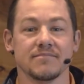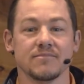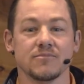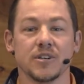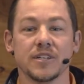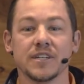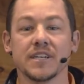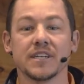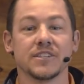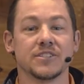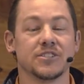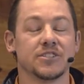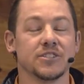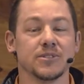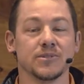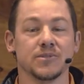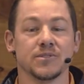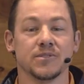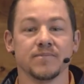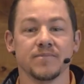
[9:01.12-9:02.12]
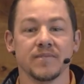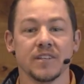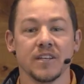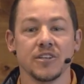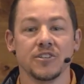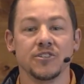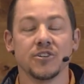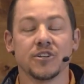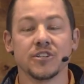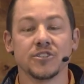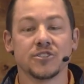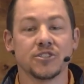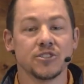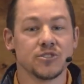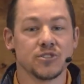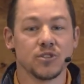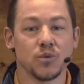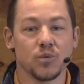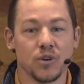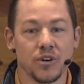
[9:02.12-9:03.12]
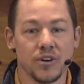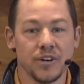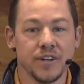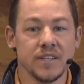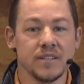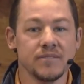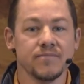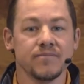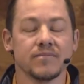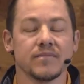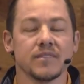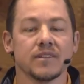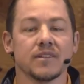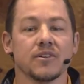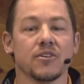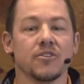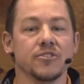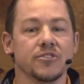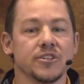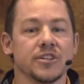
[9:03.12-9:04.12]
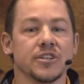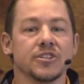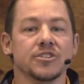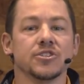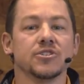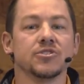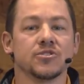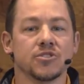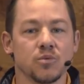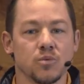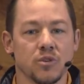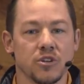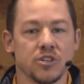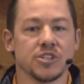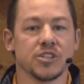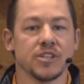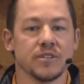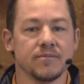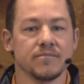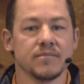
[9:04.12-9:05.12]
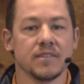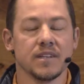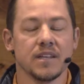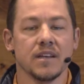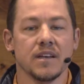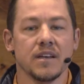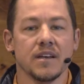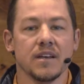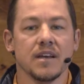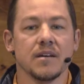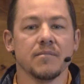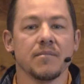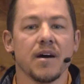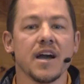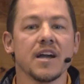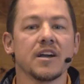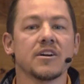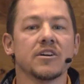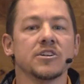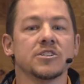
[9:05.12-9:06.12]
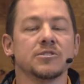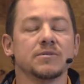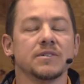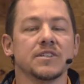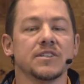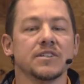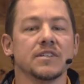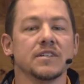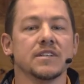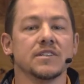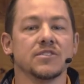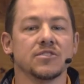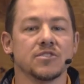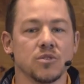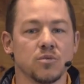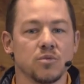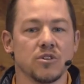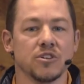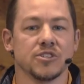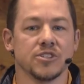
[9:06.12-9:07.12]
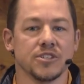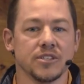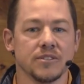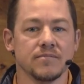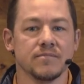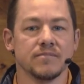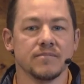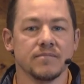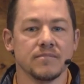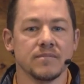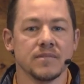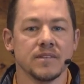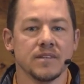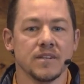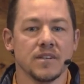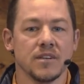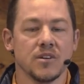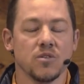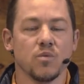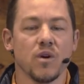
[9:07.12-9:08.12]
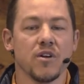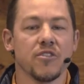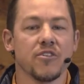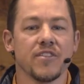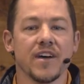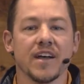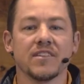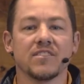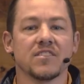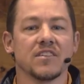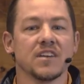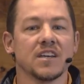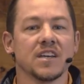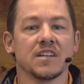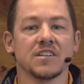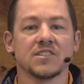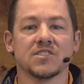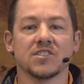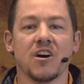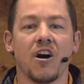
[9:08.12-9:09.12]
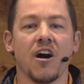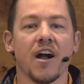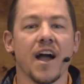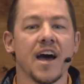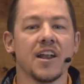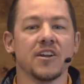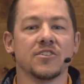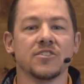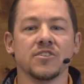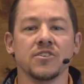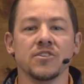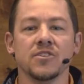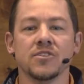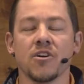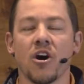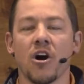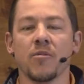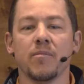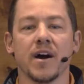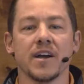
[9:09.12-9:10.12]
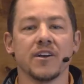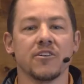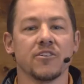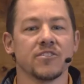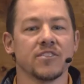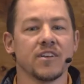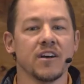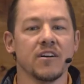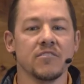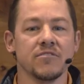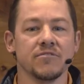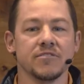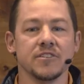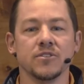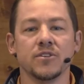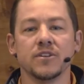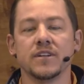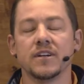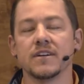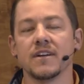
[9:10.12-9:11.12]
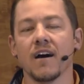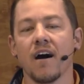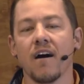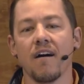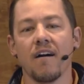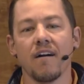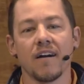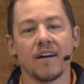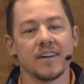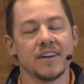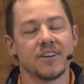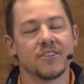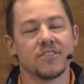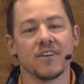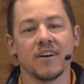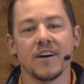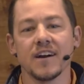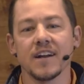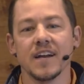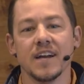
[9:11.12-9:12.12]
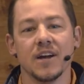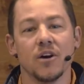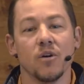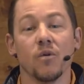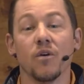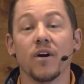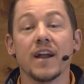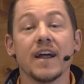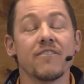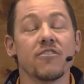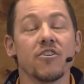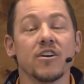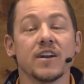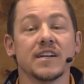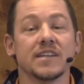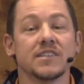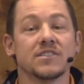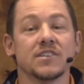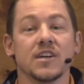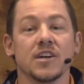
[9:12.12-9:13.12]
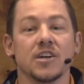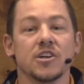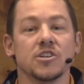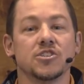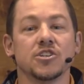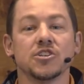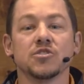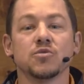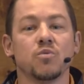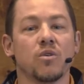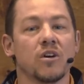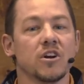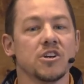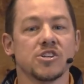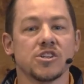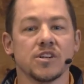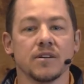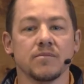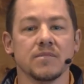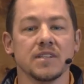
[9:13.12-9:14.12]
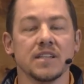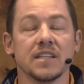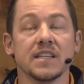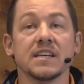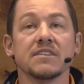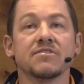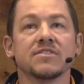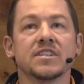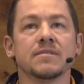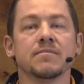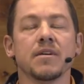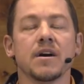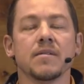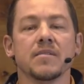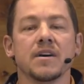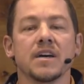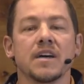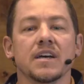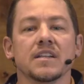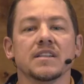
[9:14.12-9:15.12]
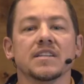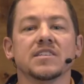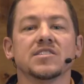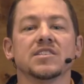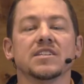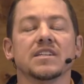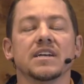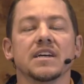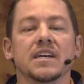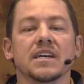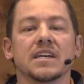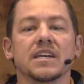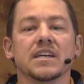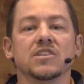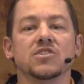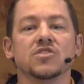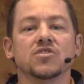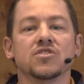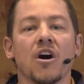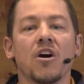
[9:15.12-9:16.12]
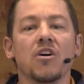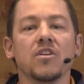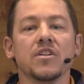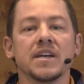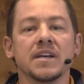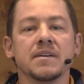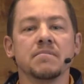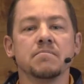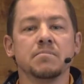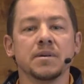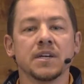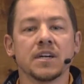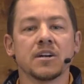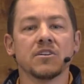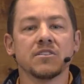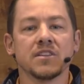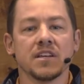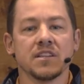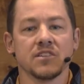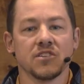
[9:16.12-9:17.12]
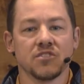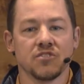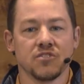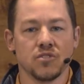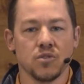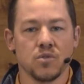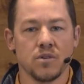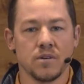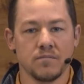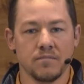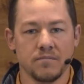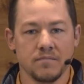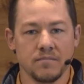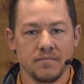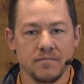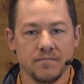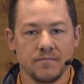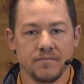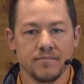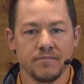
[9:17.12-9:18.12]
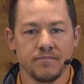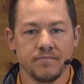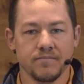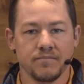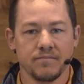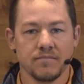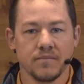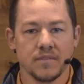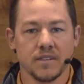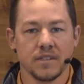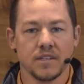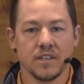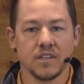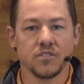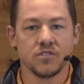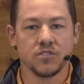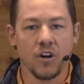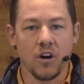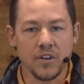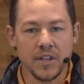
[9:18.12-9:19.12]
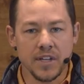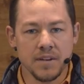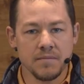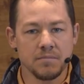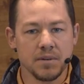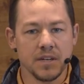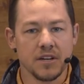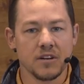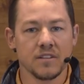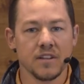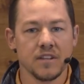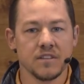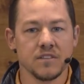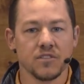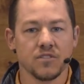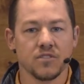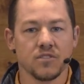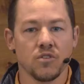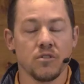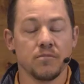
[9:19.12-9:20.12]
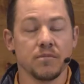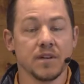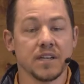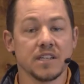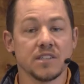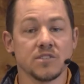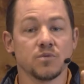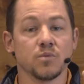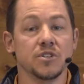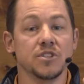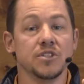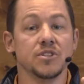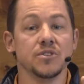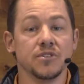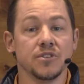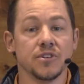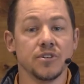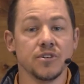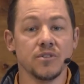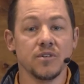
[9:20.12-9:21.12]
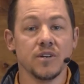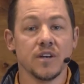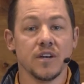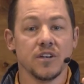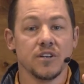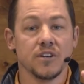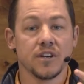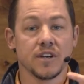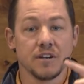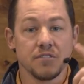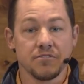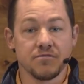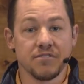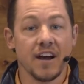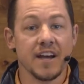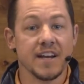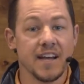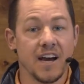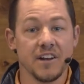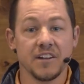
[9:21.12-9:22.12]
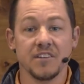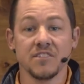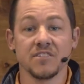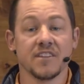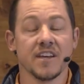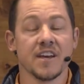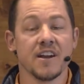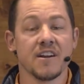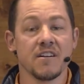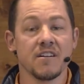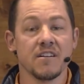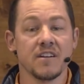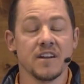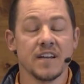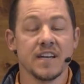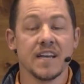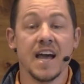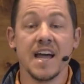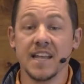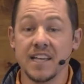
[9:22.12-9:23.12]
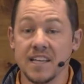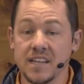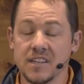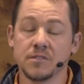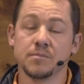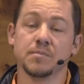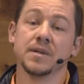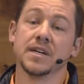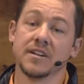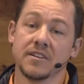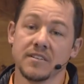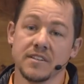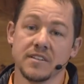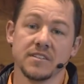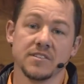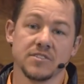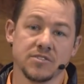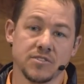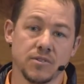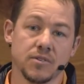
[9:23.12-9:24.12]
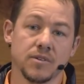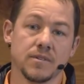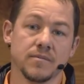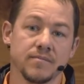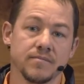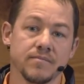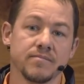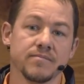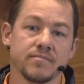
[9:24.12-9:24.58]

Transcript: What are you going to choose? You can choose to worry or you can choose to worship. And my encouragement is to worship. Whether that's singing a song out of tune all by yourself, you and your dog in the truck, whatever it is, just worship. Lift him up. Listen, exalt him bigger than the storm. Exalt him bigger than the storm because when you do, you're going to find out he's there and he is bigger than the storm.